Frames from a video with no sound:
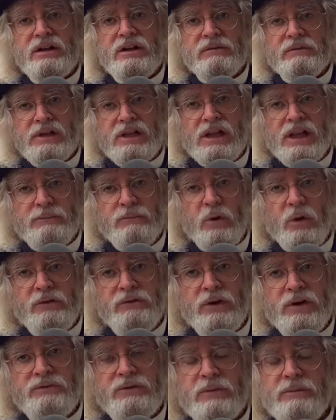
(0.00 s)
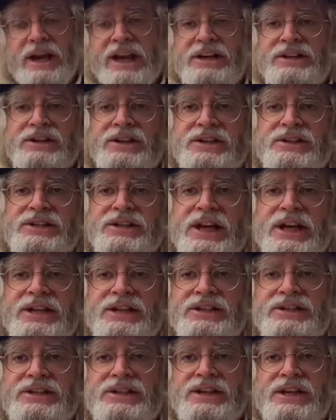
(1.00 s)
Click more for information, it
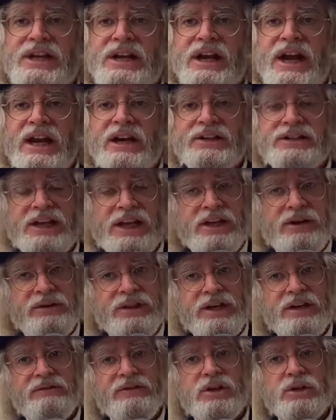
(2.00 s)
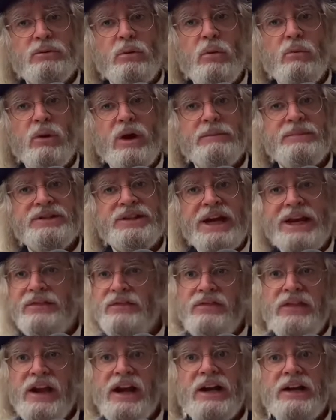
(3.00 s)
says. It'll take you to the individual website.
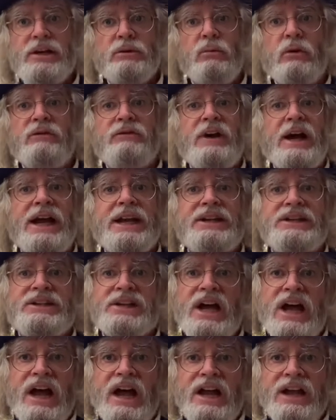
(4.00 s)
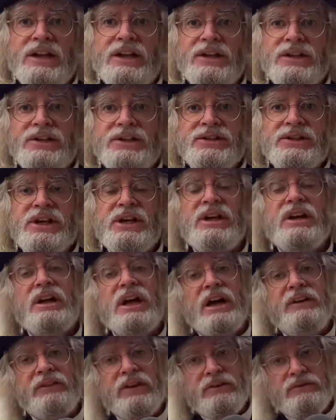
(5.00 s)
There you will find tons
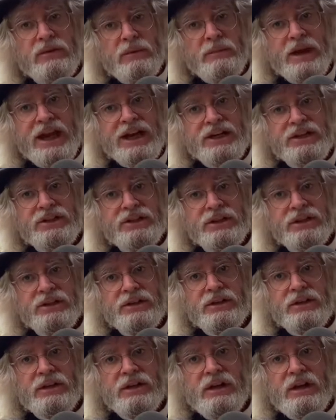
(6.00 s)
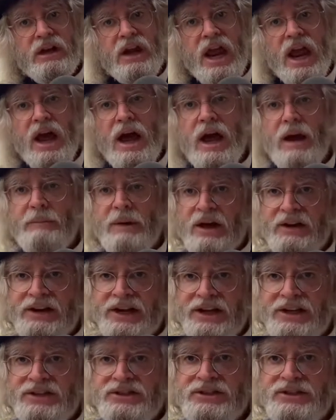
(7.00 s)
of information uh, about
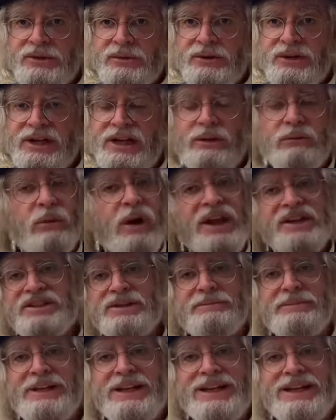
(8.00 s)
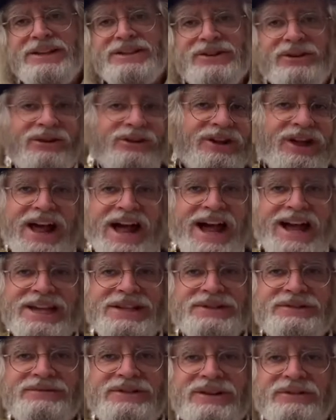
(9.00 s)
history, recipes, all
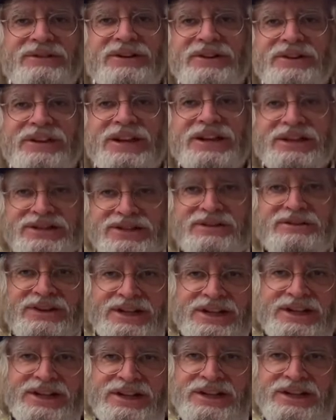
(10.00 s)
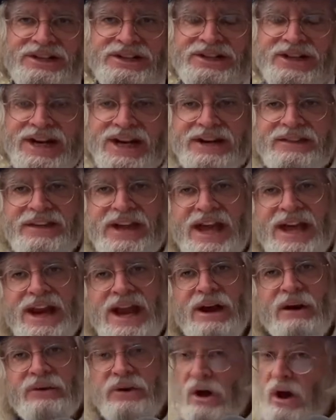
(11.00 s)
kinds of different things. So check that out.